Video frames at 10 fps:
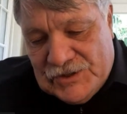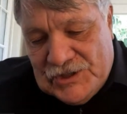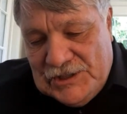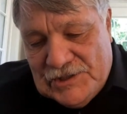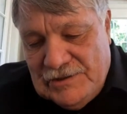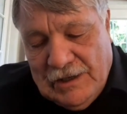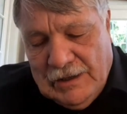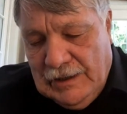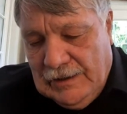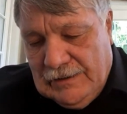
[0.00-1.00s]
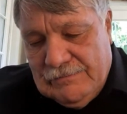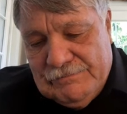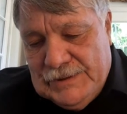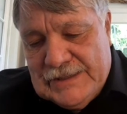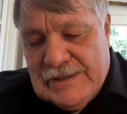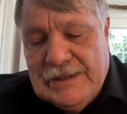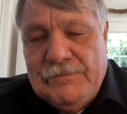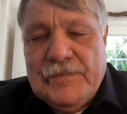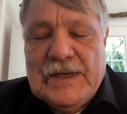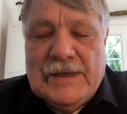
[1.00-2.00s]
It's changed. Oh yeah, big time.